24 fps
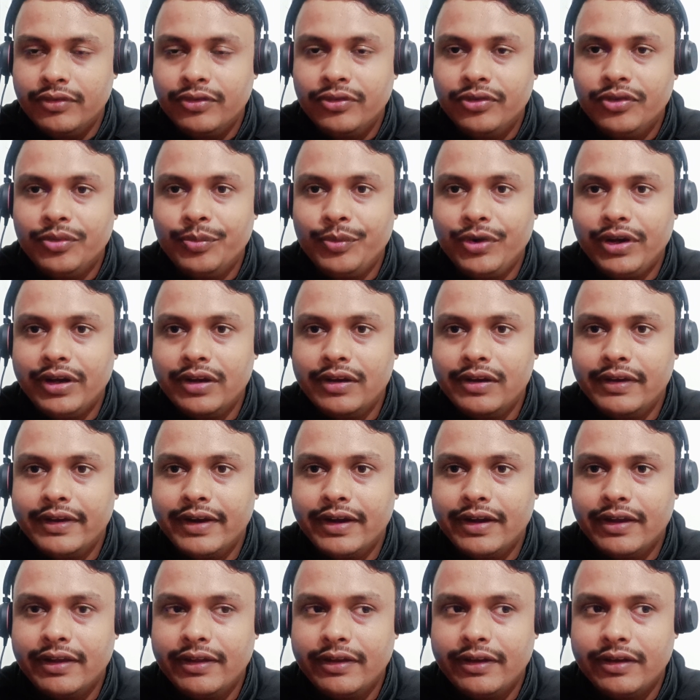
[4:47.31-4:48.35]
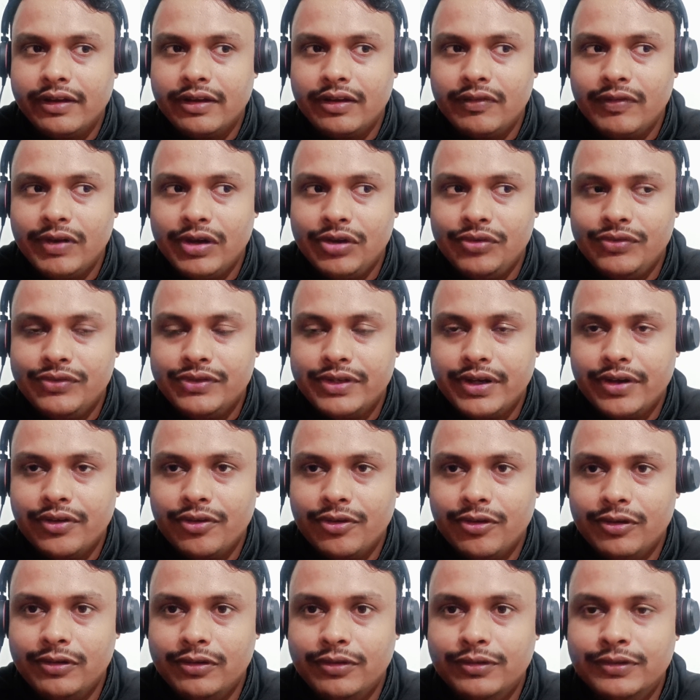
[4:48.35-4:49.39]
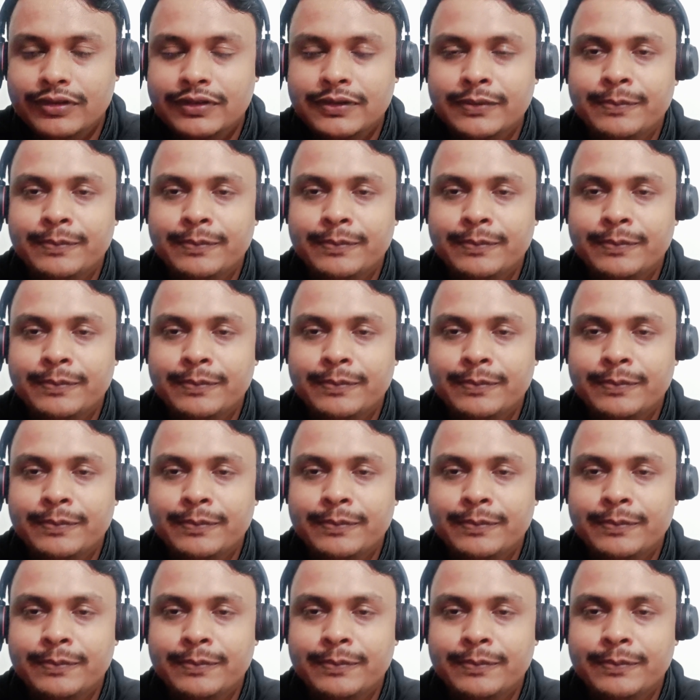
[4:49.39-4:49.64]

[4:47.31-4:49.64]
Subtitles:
numerical categorical values and all those.